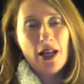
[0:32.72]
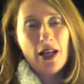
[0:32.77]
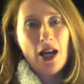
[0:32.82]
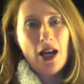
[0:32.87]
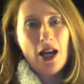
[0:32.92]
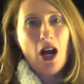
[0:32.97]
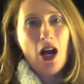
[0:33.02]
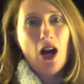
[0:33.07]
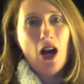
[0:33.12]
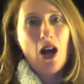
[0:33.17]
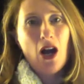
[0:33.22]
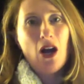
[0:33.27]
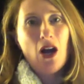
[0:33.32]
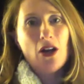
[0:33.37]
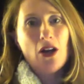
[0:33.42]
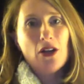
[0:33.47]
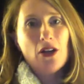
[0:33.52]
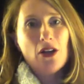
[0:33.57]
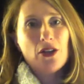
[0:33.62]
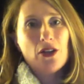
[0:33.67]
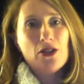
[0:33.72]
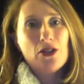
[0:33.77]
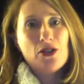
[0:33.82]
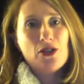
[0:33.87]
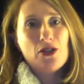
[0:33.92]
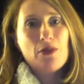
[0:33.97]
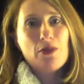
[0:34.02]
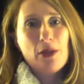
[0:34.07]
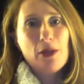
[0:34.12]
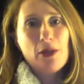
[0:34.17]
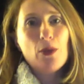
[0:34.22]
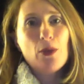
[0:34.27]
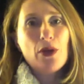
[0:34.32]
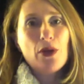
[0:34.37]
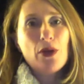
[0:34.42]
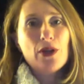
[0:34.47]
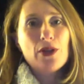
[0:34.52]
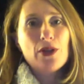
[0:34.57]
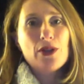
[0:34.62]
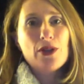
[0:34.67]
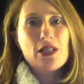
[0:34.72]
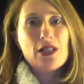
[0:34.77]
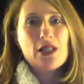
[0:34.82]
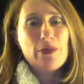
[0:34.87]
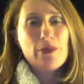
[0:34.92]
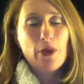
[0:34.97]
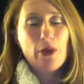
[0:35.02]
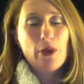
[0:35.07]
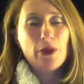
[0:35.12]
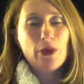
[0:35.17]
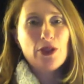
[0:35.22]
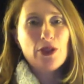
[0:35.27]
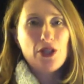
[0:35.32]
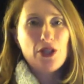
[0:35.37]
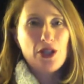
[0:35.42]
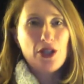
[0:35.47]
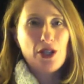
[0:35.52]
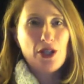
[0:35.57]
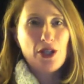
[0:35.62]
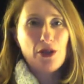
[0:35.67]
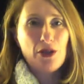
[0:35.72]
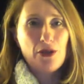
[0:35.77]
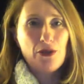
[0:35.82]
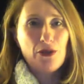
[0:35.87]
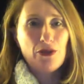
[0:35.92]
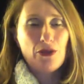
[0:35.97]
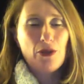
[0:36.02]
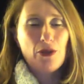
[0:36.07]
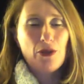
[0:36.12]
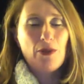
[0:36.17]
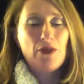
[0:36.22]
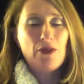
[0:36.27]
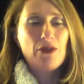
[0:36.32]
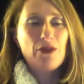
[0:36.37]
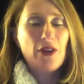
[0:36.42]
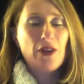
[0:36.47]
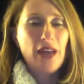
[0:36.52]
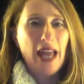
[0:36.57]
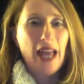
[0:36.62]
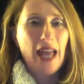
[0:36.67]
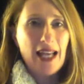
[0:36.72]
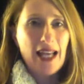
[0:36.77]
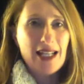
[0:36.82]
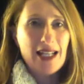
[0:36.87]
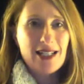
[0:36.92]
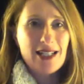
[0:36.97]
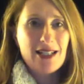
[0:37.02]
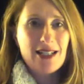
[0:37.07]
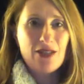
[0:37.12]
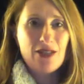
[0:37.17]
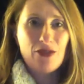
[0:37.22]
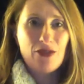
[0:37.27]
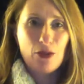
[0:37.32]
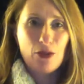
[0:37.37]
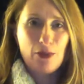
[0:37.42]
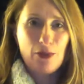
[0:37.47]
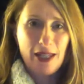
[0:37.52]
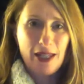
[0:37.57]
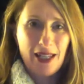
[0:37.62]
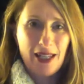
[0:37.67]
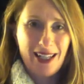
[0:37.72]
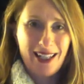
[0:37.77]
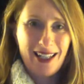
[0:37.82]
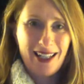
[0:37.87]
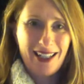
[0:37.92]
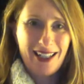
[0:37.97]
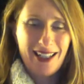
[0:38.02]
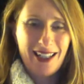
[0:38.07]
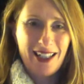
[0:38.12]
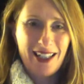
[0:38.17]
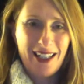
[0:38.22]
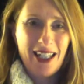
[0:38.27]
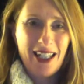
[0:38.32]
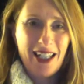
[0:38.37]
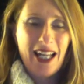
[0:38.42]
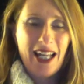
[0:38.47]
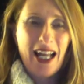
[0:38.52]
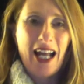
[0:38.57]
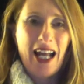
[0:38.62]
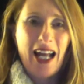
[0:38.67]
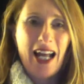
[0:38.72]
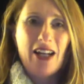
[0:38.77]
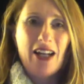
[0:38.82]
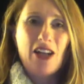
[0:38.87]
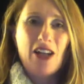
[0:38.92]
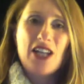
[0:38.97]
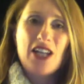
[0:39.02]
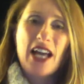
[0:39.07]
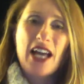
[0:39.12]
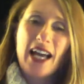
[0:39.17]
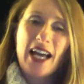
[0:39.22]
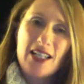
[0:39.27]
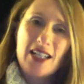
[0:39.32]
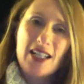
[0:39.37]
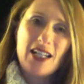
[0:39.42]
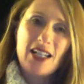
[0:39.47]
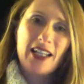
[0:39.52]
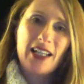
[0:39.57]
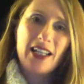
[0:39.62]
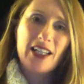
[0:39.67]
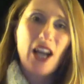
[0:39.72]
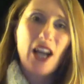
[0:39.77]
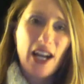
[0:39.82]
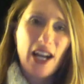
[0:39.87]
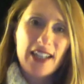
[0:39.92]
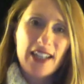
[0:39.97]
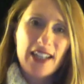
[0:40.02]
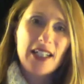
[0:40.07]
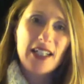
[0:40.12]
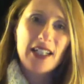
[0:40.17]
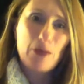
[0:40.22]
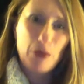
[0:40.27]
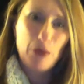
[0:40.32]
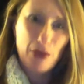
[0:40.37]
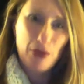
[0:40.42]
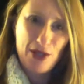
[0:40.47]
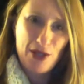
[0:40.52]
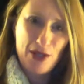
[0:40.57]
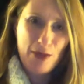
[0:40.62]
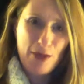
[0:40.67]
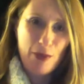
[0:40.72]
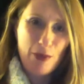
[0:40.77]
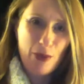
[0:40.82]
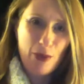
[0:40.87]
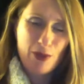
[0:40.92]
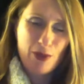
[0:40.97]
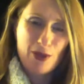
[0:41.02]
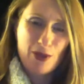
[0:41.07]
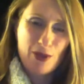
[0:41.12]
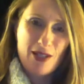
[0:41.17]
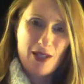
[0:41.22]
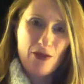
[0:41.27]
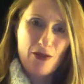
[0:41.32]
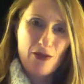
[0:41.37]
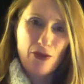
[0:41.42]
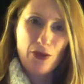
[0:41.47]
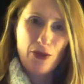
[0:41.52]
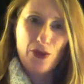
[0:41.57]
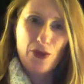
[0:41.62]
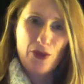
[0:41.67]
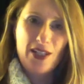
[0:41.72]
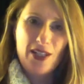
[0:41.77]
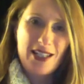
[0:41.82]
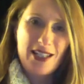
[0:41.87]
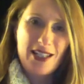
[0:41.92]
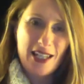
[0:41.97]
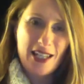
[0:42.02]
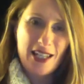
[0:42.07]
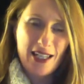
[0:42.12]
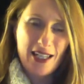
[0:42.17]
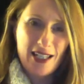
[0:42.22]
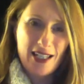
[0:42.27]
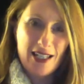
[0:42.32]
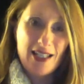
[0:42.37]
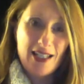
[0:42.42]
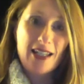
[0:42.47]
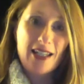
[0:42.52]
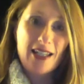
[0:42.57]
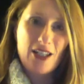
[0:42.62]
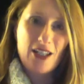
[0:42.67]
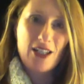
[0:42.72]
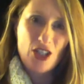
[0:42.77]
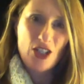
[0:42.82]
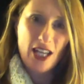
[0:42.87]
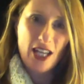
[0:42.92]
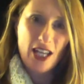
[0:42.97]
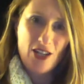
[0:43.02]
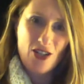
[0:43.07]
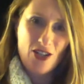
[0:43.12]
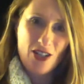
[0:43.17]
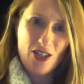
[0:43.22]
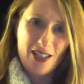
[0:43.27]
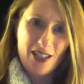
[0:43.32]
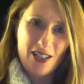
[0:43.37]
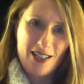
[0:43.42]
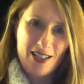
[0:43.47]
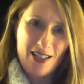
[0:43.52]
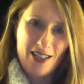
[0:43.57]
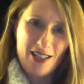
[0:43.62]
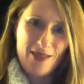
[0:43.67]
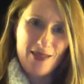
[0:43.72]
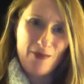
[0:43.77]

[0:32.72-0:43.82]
are to be words spoken to you from the very essence of your being and are to act like guiding principles for this year's initiations.